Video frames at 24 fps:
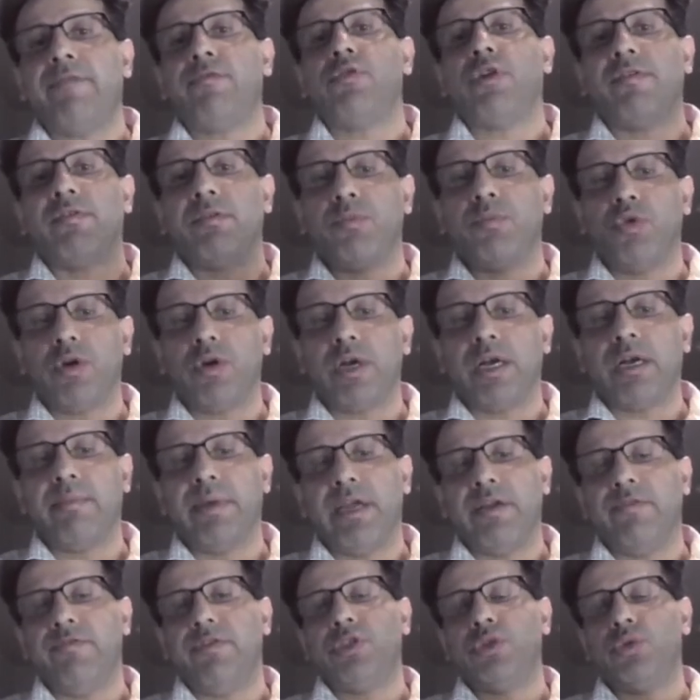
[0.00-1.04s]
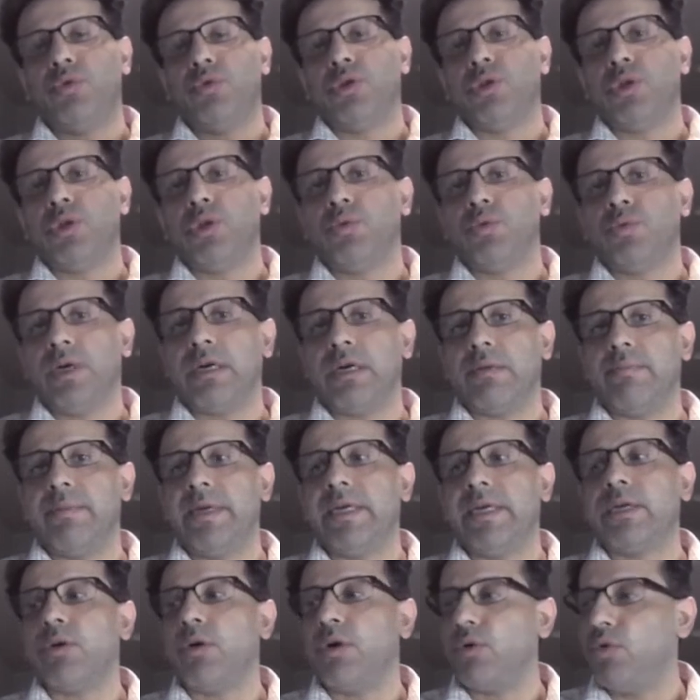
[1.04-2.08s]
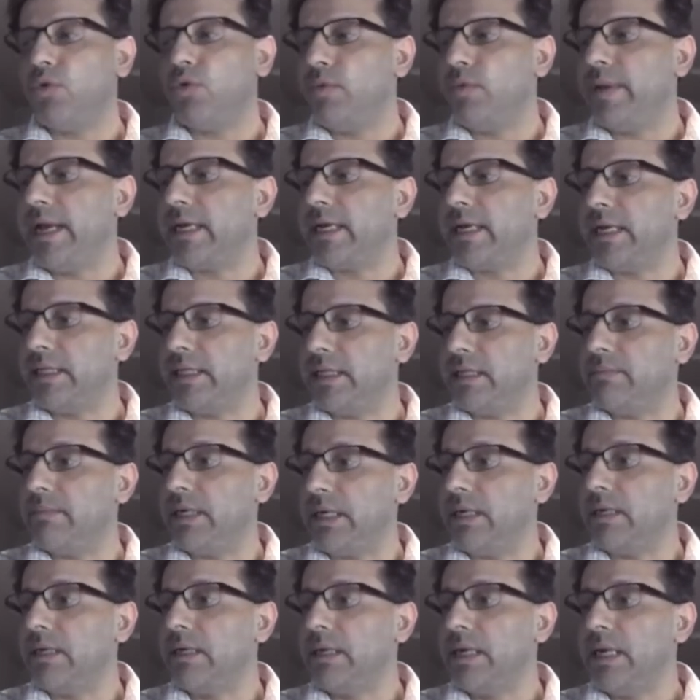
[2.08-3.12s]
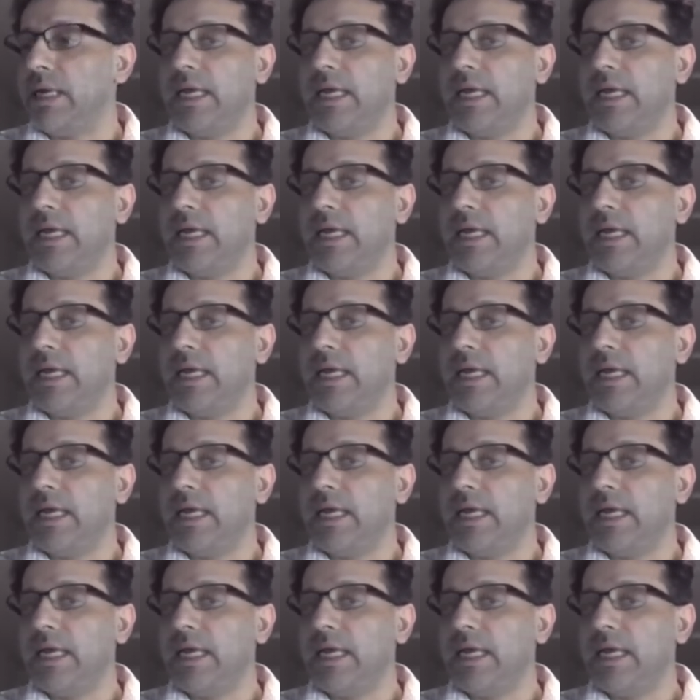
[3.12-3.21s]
to have a Mocha command which is going to do a commit or rollback in the middle.